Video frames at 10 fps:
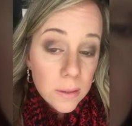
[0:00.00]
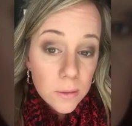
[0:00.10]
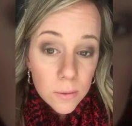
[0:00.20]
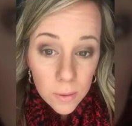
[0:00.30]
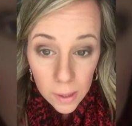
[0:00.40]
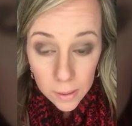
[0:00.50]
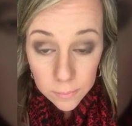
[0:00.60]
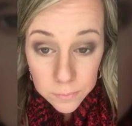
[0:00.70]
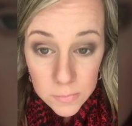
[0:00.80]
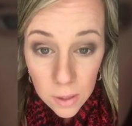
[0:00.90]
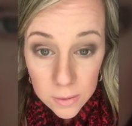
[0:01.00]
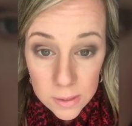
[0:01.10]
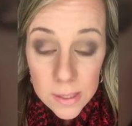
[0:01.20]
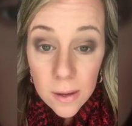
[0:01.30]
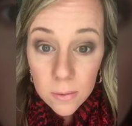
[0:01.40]
Does that look okay? It's
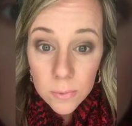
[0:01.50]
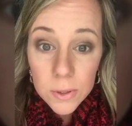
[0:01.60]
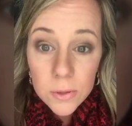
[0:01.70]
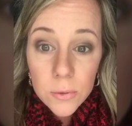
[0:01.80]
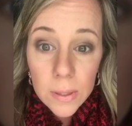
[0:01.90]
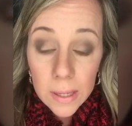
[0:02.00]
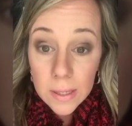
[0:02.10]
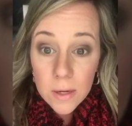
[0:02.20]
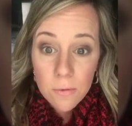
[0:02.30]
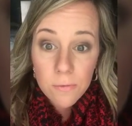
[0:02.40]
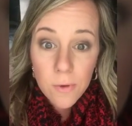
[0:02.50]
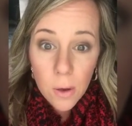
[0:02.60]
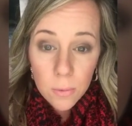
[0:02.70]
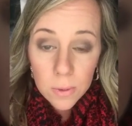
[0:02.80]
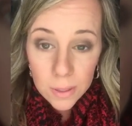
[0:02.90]
hard to tell when you're doing it in a
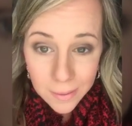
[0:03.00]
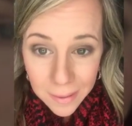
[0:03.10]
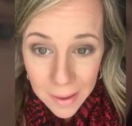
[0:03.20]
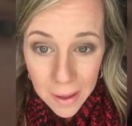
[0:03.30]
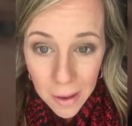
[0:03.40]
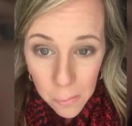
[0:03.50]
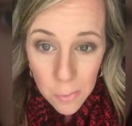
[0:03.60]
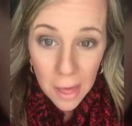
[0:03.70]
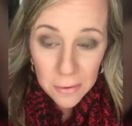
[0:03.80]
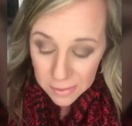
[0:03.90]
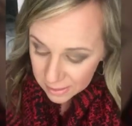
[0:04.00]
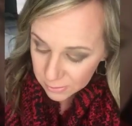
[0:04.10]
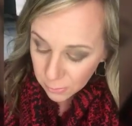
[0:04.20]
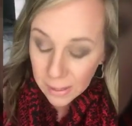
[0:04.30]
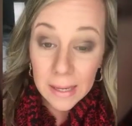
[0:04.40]
phone and rather
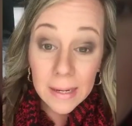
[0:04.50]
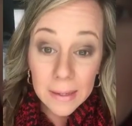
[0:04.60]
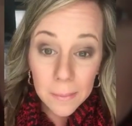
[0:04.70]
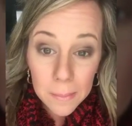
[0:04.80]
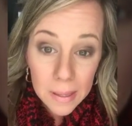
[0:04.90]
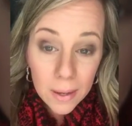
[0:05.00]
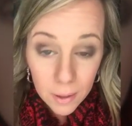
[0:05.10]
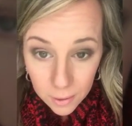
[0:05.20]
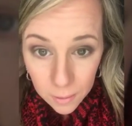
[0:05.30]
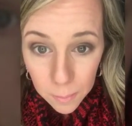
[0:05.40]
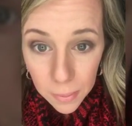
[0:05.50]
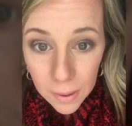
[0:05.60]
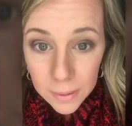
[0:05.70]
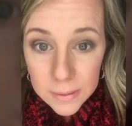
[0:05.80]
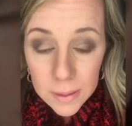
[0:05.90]
than doing it in a mirror,
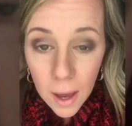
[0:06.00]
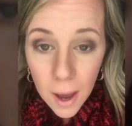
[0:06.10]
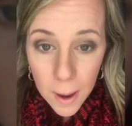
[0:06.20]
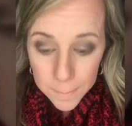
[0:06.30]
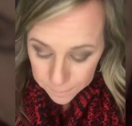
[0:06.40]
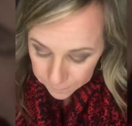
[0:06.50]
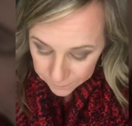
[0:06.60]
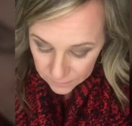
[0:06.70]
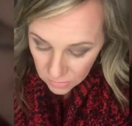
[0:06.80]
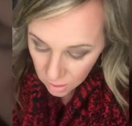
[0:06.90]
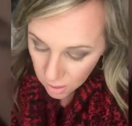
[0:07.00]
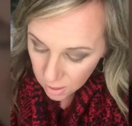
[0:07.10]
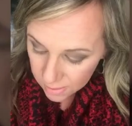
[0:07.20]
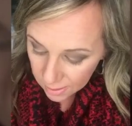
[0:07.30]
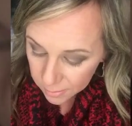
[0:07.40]
but then
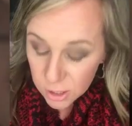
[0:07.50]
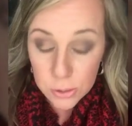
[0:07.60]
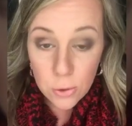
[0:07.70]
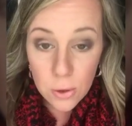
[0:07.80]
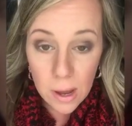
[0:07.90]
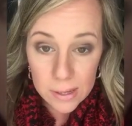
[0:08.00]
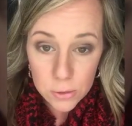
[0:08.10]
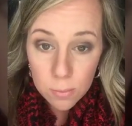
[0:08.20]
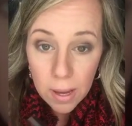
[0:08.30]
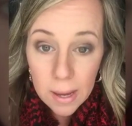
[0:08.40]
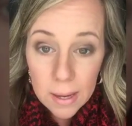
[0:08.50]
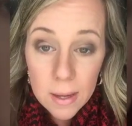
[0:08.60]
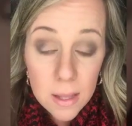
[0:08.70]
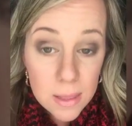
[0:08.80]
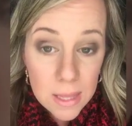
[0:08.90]
I'm going to show you how I do
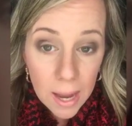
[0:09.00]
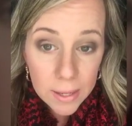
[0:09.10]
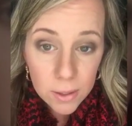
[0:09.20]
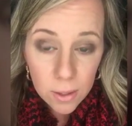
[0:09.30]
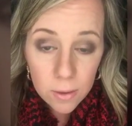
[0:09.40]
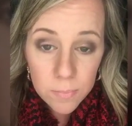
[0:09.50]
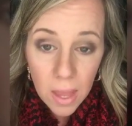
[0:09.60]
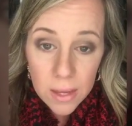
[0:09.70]
my liner.